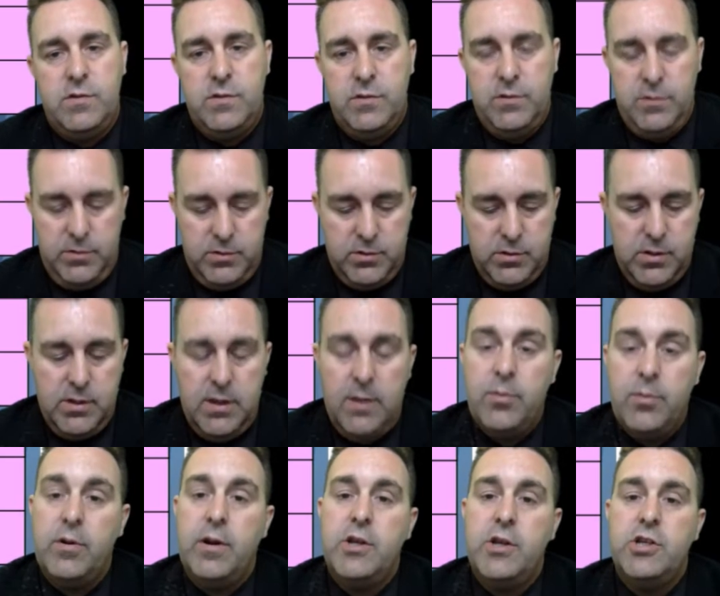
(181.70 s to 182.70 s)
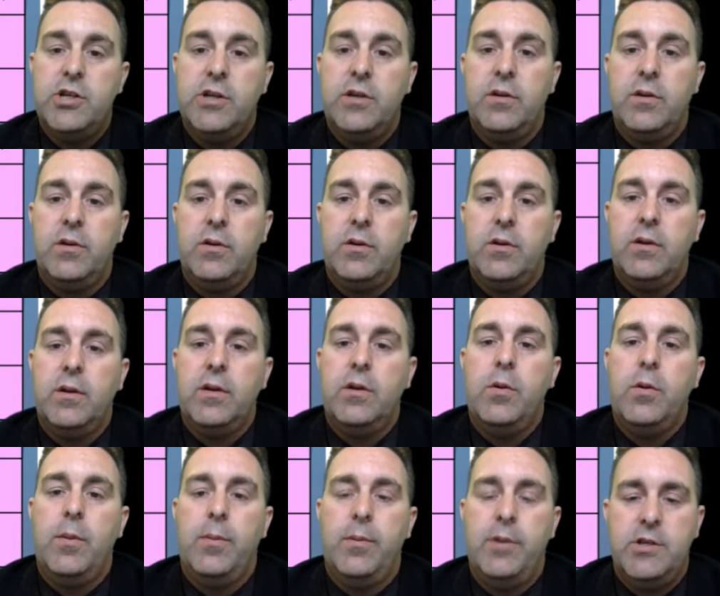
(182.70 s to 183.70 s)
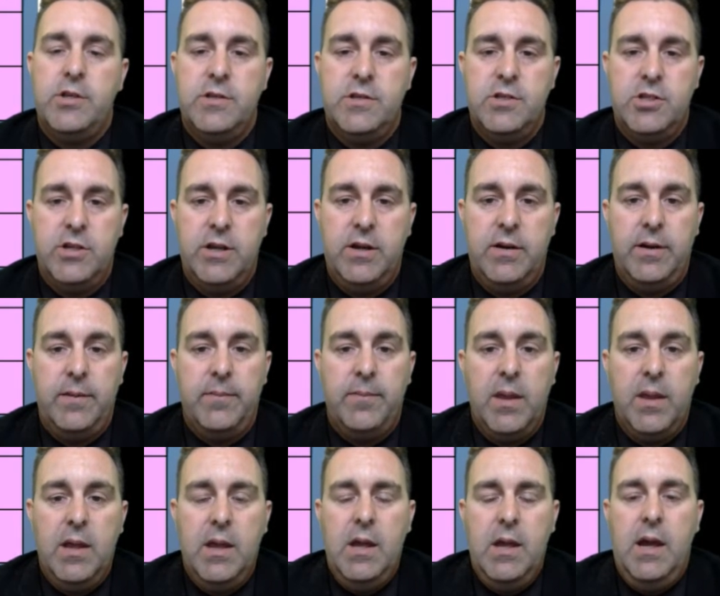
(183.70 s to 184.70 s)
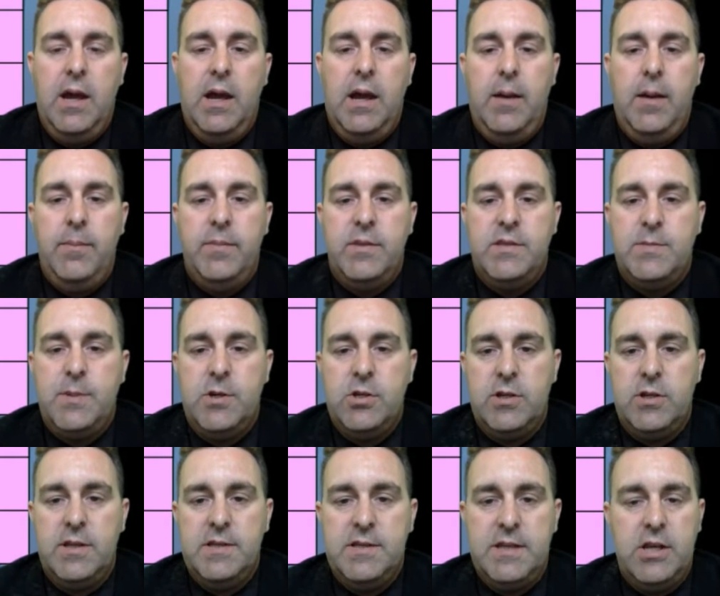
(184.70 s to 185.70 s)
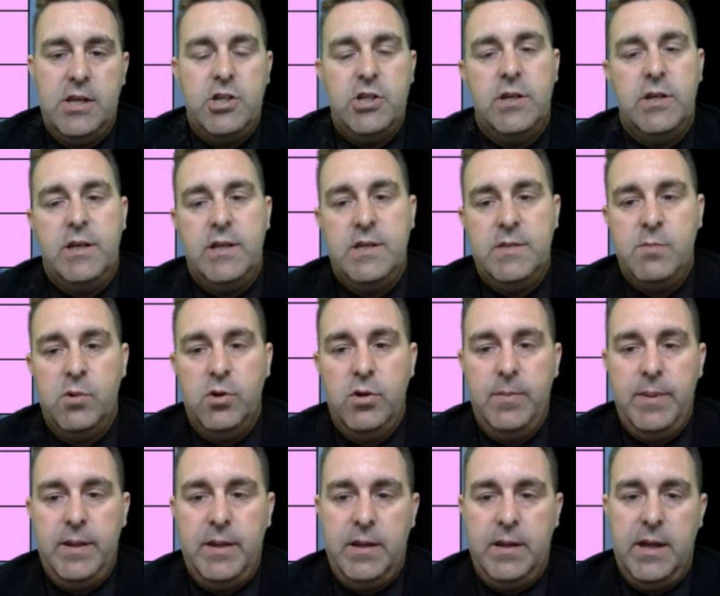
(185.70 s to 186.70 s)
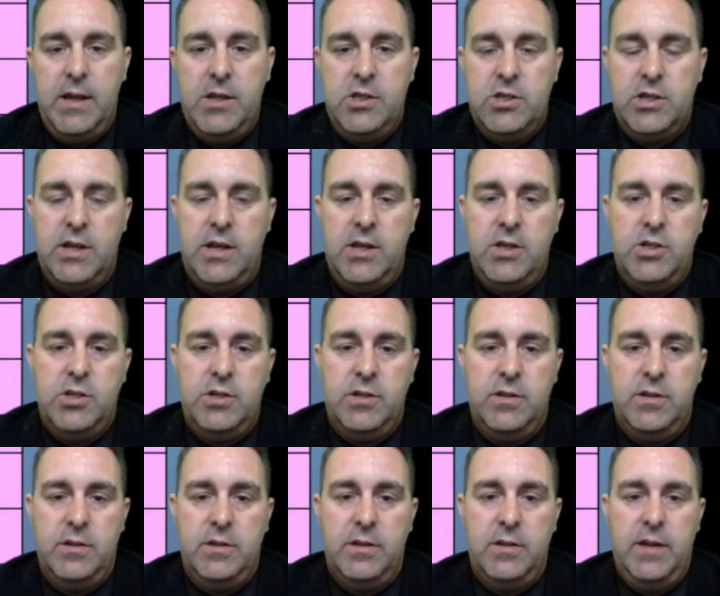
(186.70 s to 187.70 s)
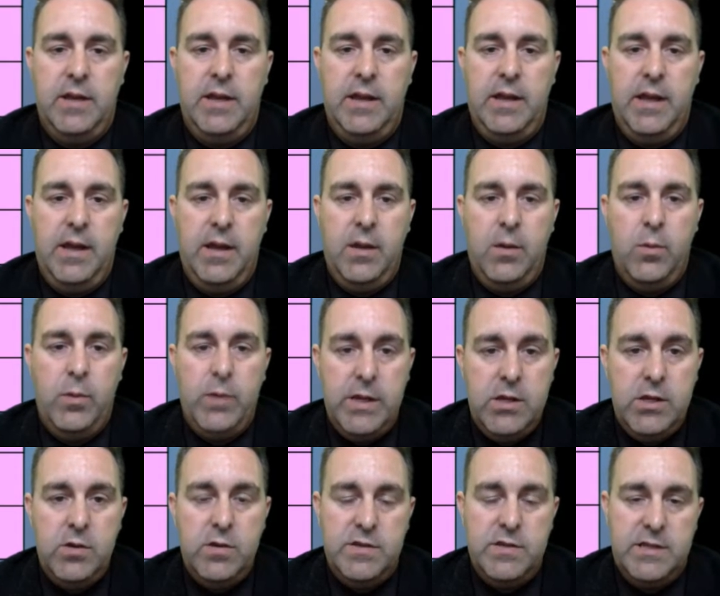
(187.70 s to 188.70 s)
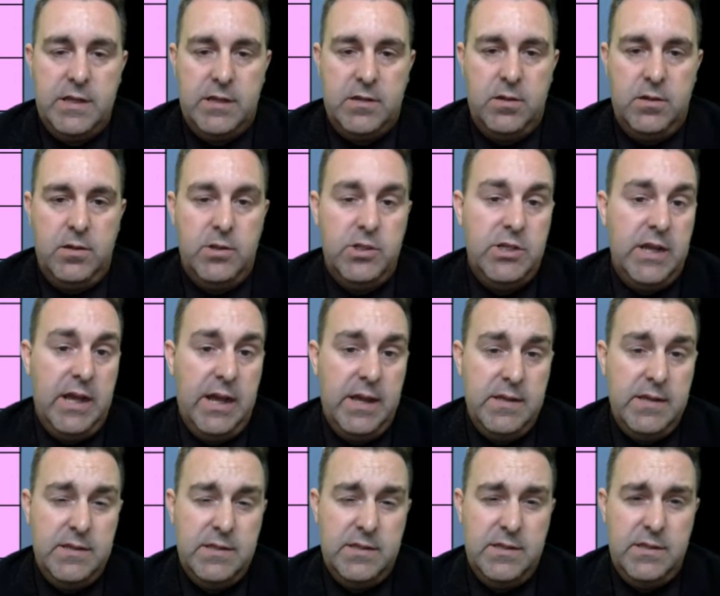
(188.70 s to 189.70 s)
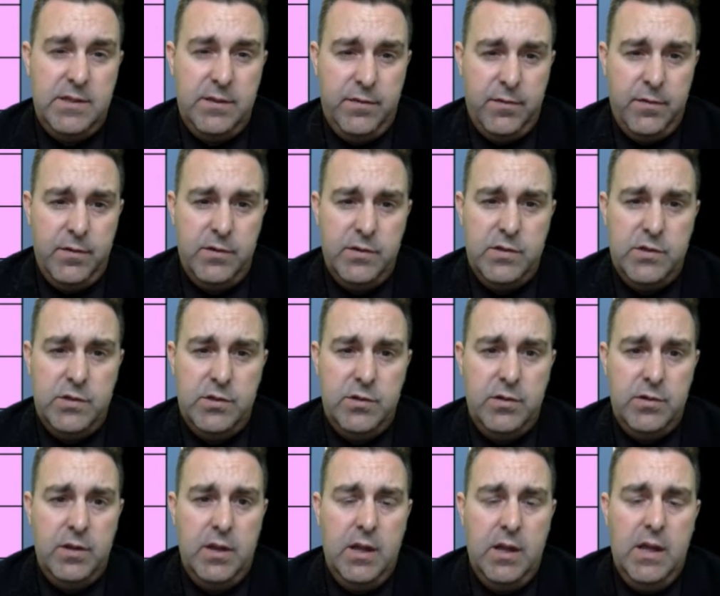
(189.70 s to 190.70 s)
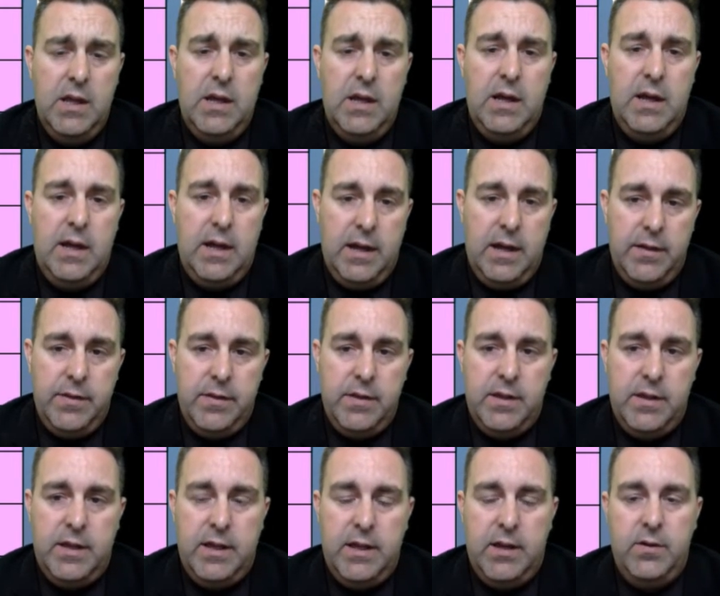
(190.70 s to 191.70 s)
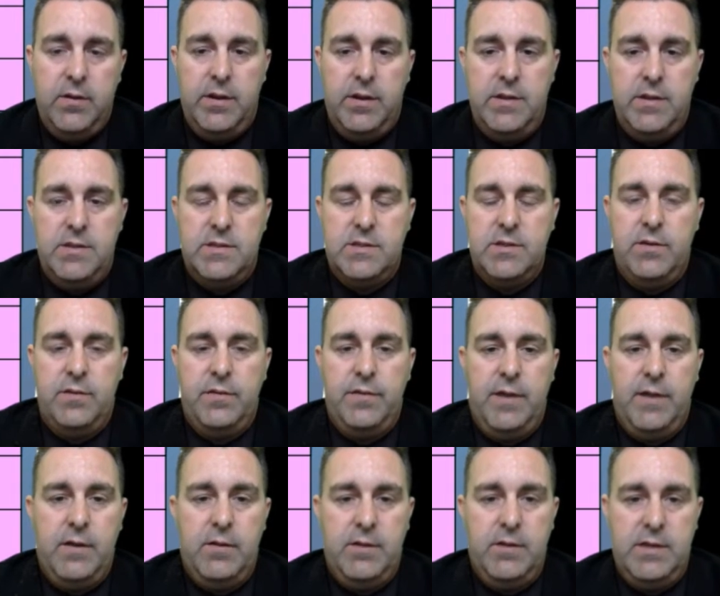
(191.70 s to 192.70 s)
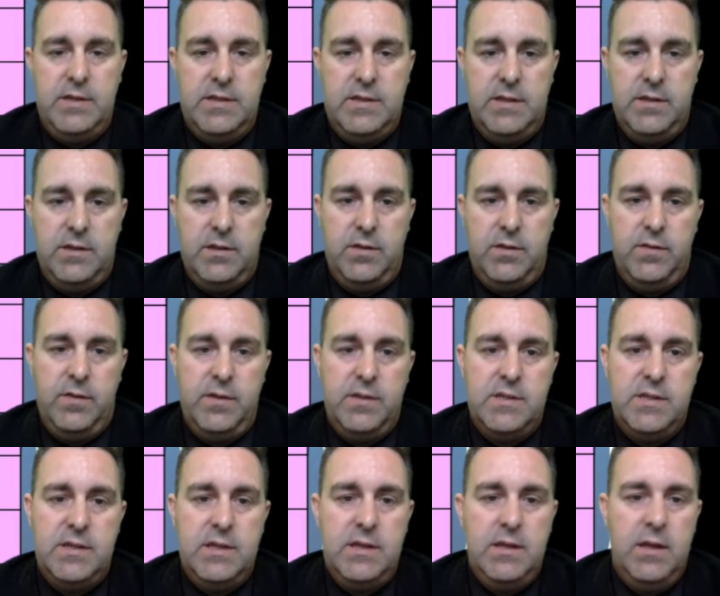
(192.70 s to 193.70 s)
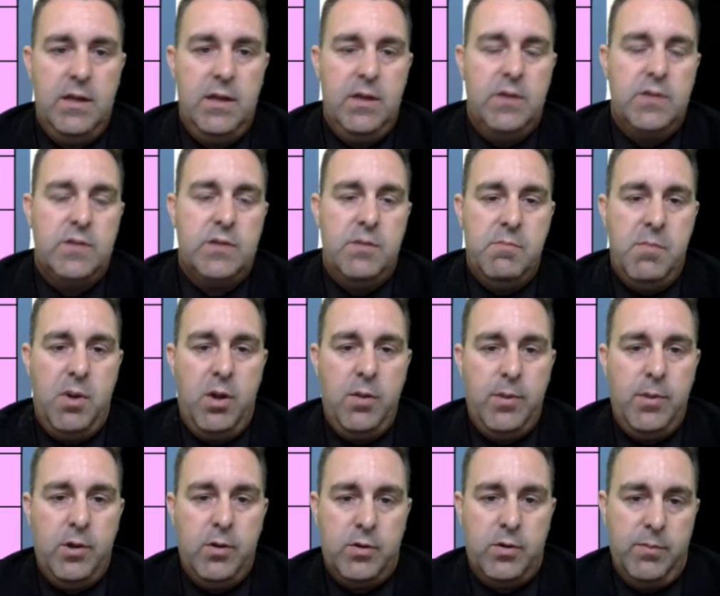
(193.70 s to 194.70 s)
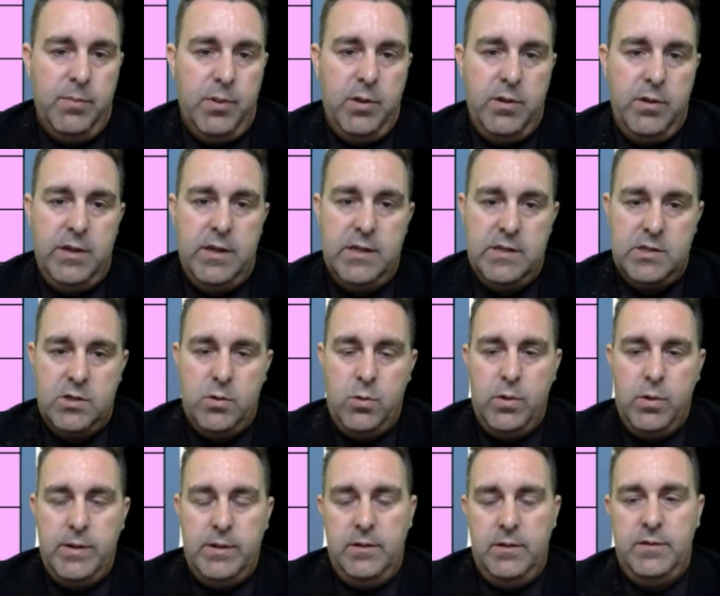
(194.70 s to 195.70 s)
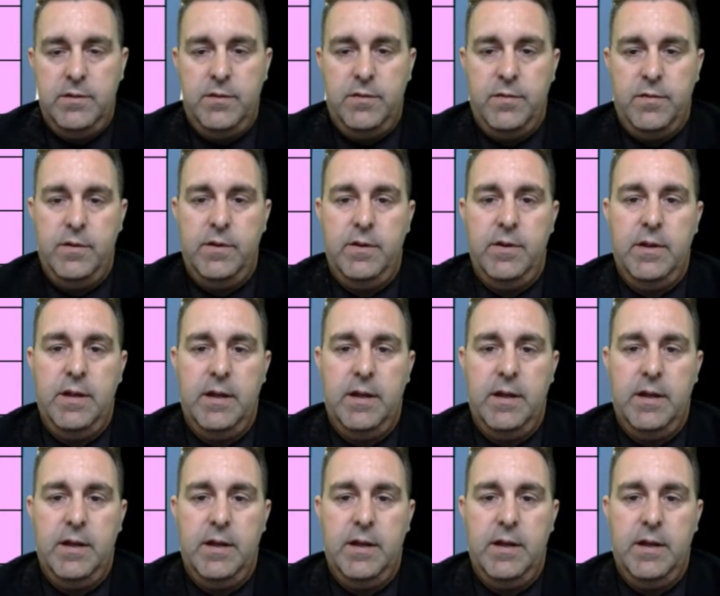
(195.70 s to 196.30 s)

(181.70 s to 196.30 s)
do collaboration, cooperation and sharing. The specialisation is more about education and how we use technology as different to other areas of faculties at the university. So mobile computing is quite a lot different